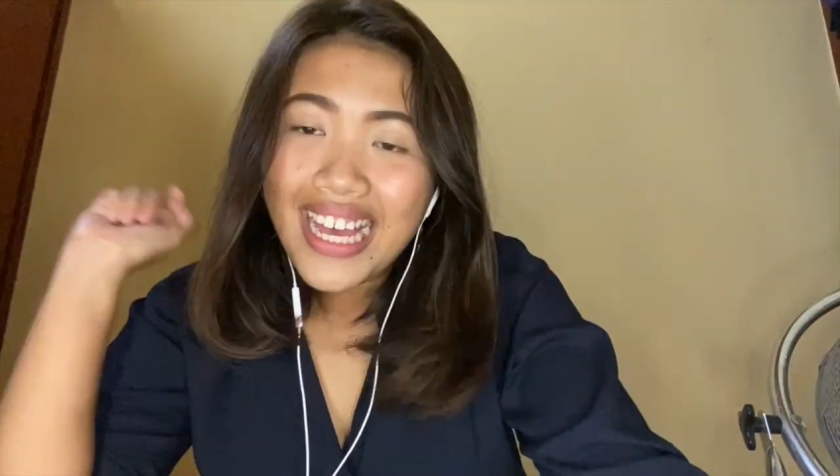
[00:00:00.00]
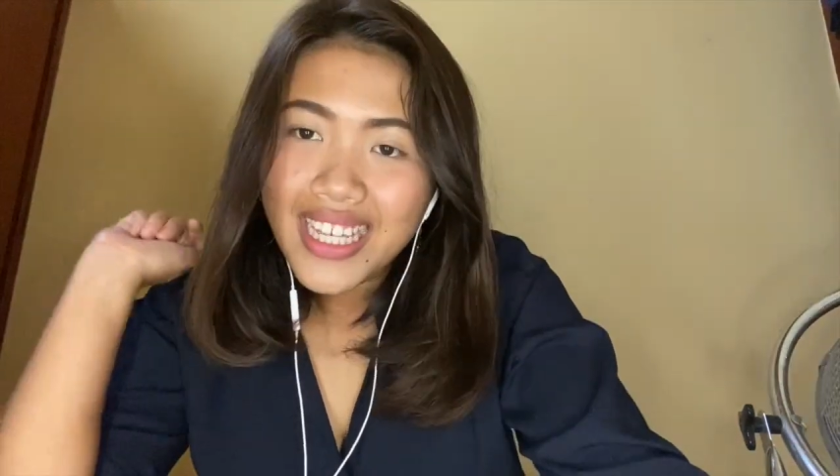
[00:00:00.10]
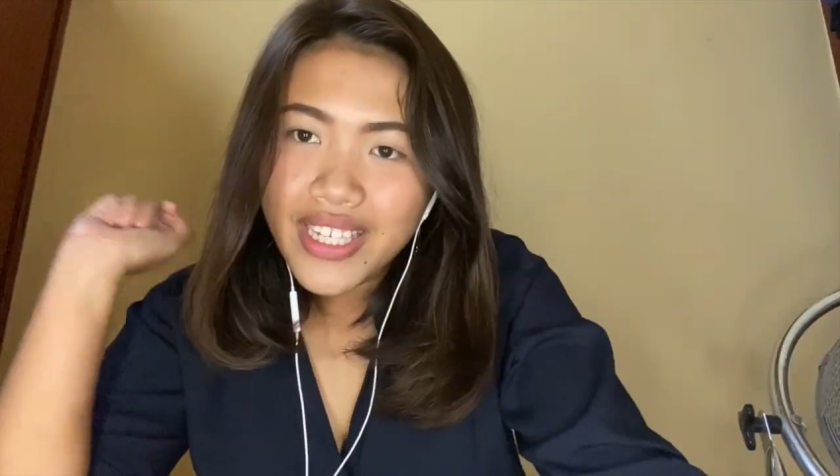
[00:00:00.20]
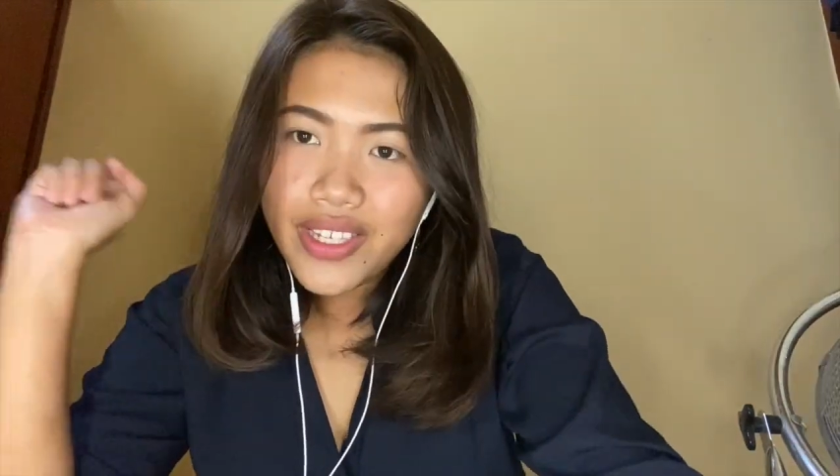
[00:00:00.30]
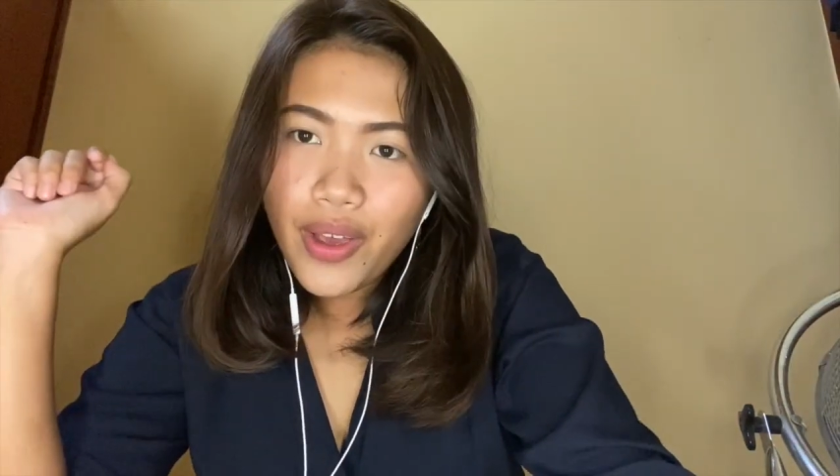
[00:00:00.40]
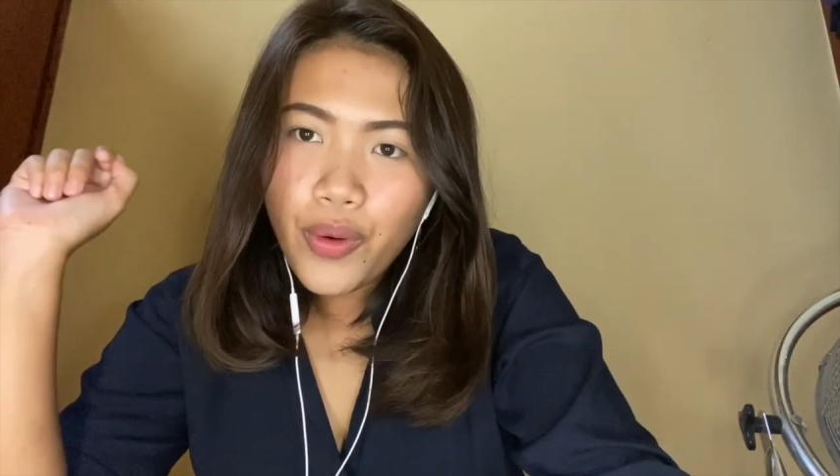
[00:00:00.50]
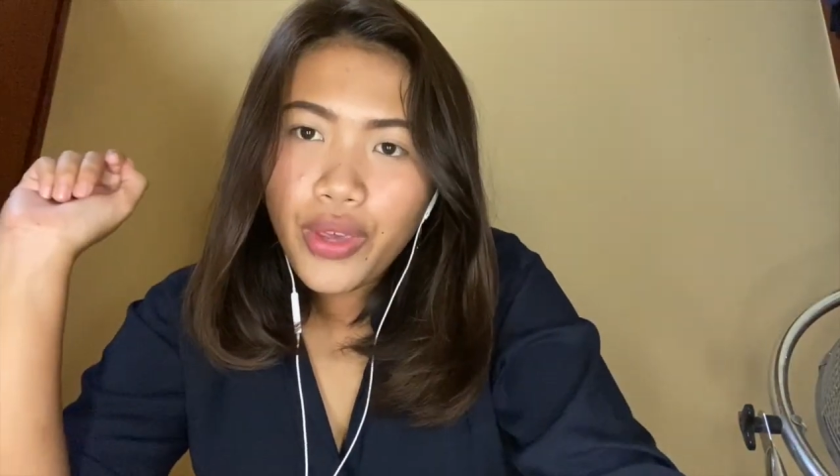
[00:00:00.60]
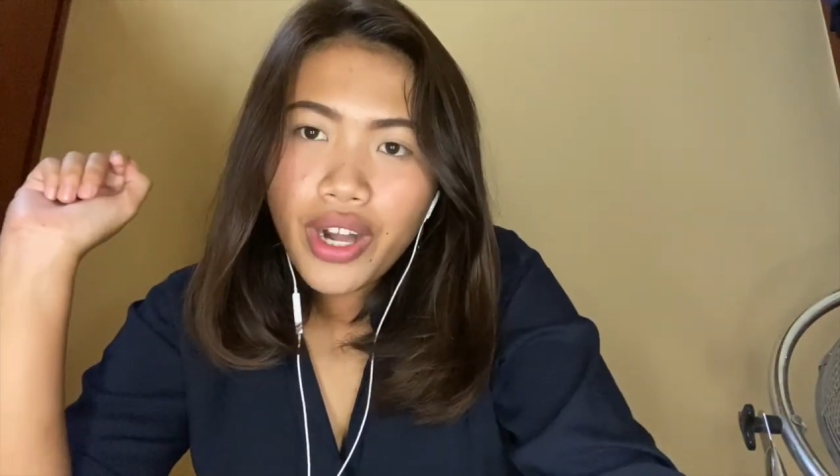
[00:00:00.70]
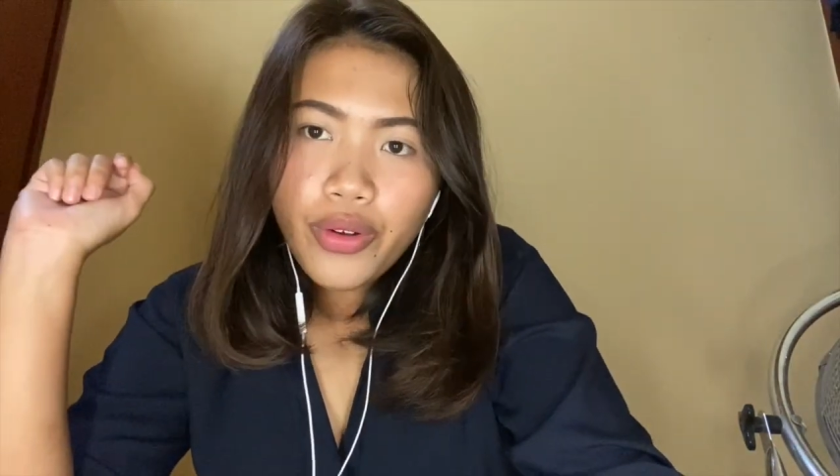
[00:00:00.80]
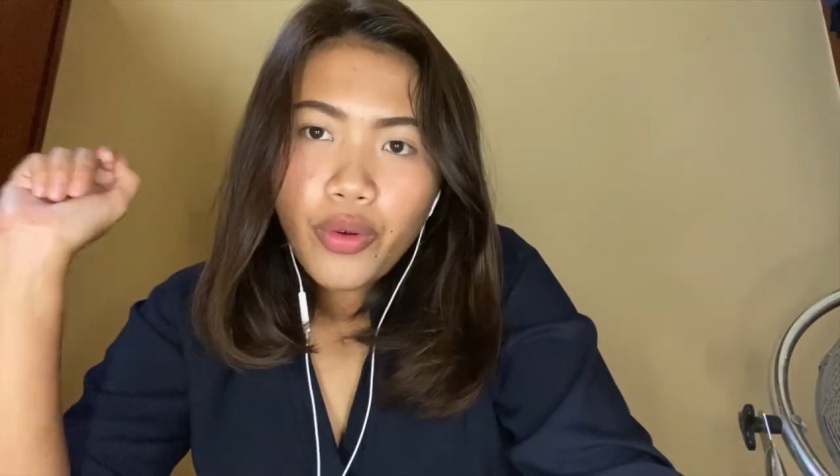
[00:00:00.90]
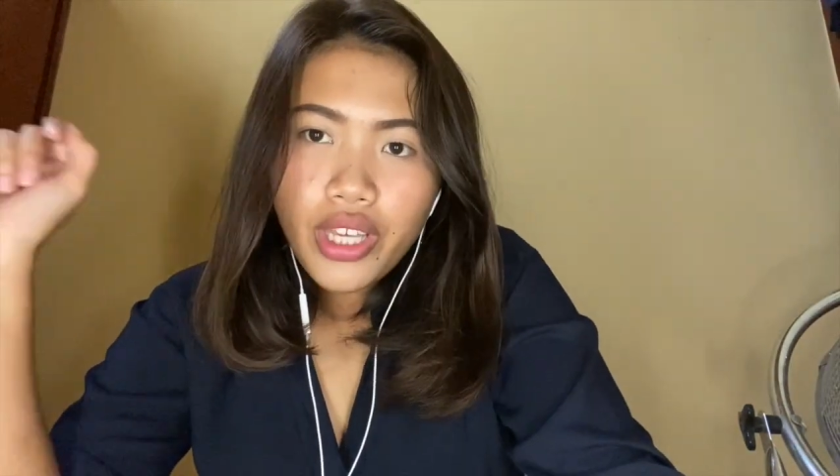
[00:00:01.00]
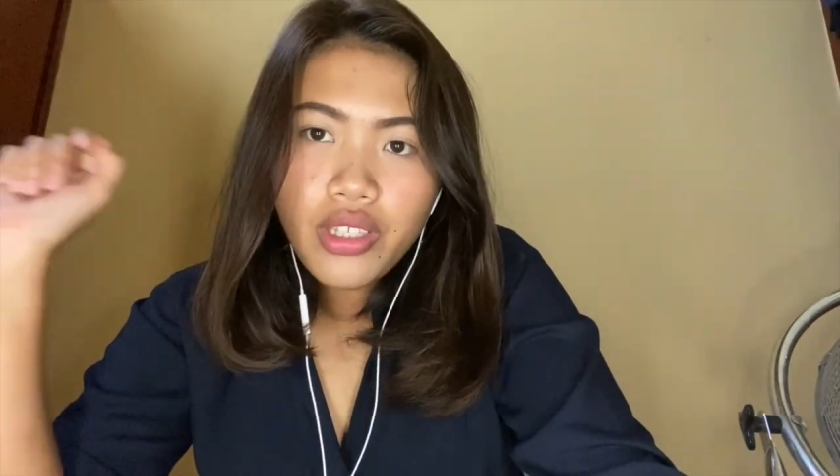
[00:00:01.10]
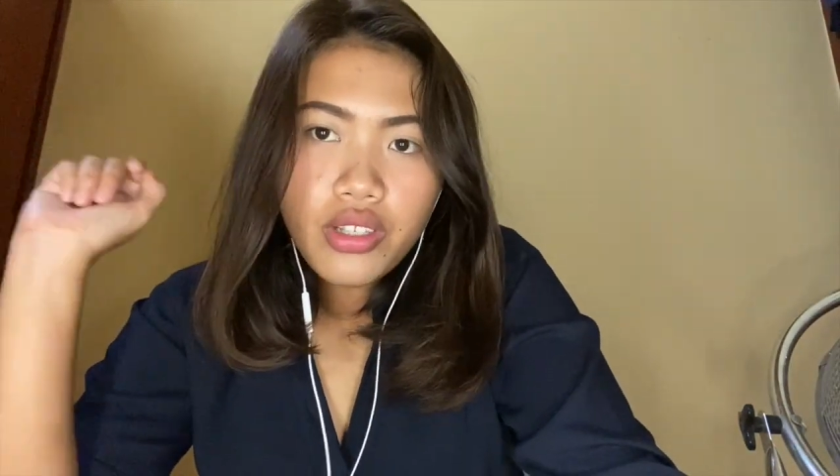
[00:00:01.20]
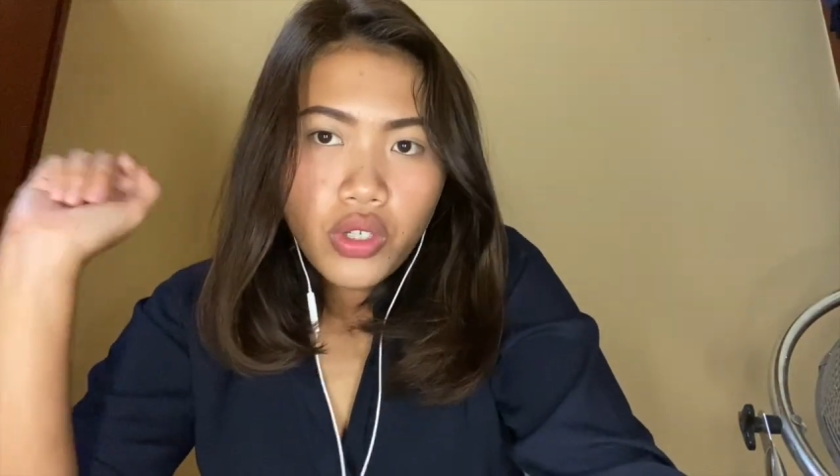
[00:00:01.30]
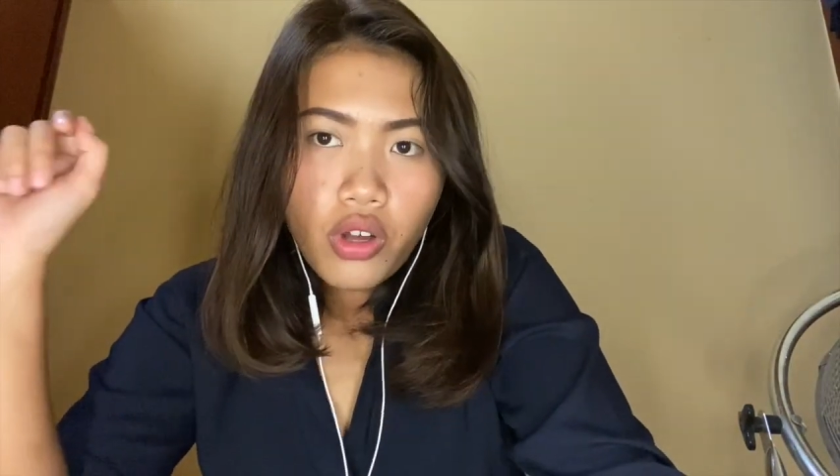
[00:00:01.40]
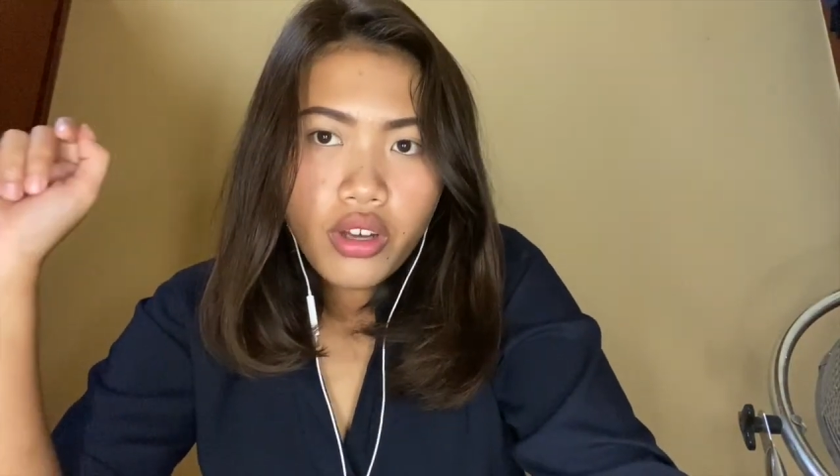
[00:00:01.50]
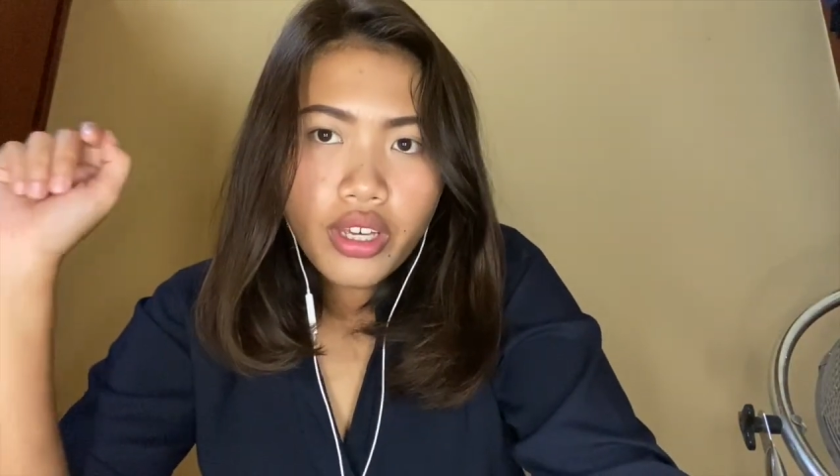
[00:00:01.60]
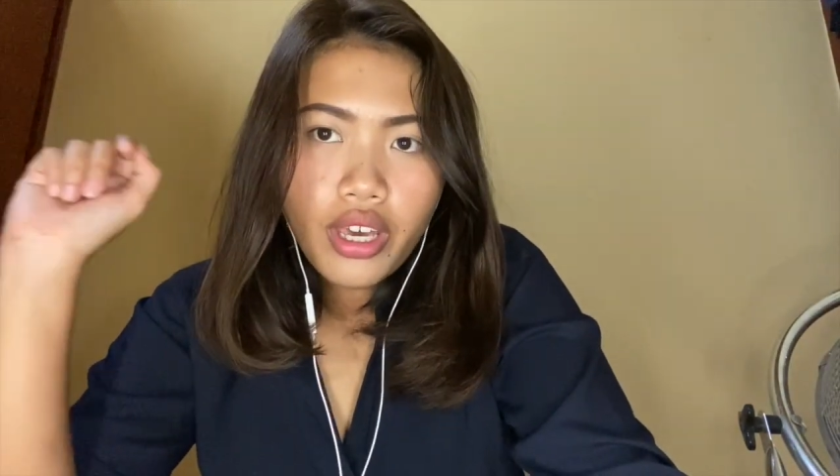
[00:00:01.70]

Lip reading: So we are going to talk